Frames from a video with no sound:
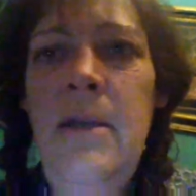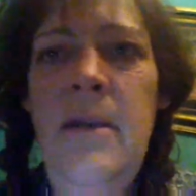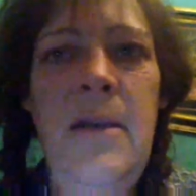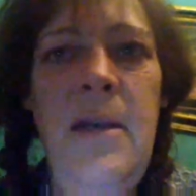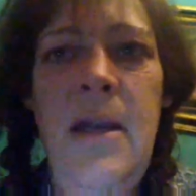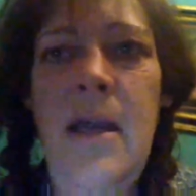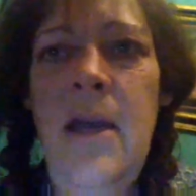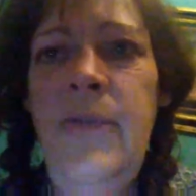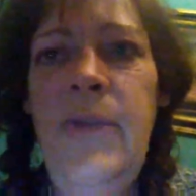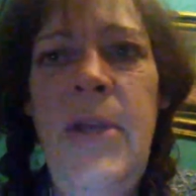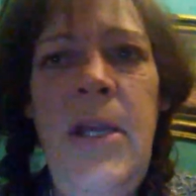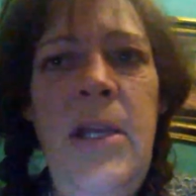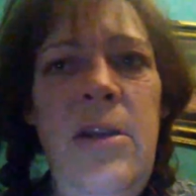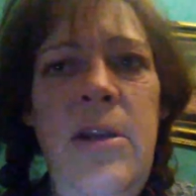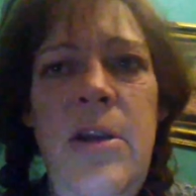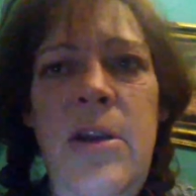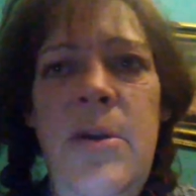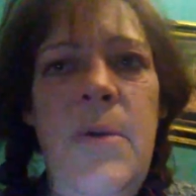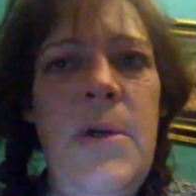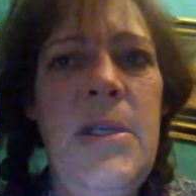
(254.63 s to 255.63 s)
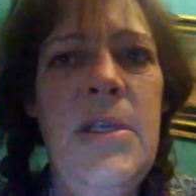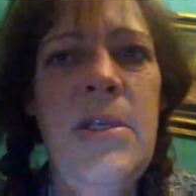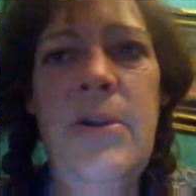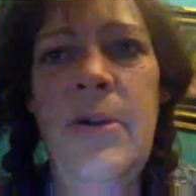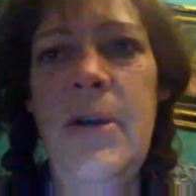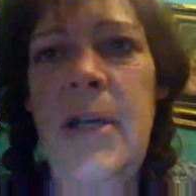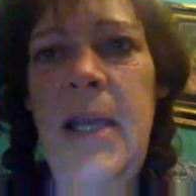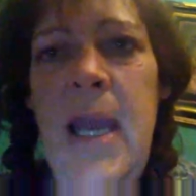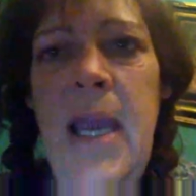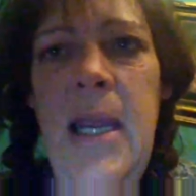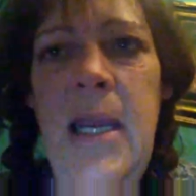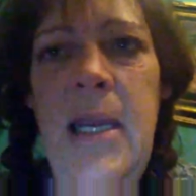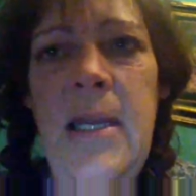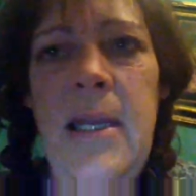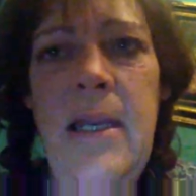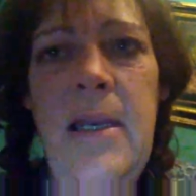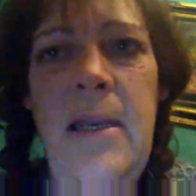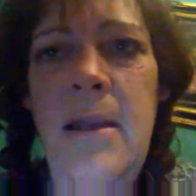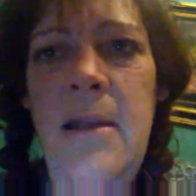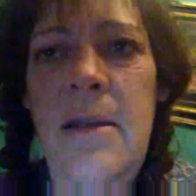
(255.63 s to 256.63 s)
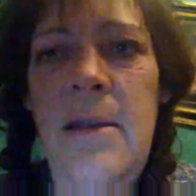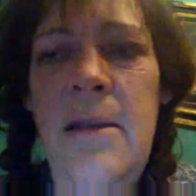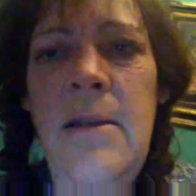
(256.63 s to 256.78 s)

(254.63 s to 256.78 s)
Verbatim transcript: Nothing new was created,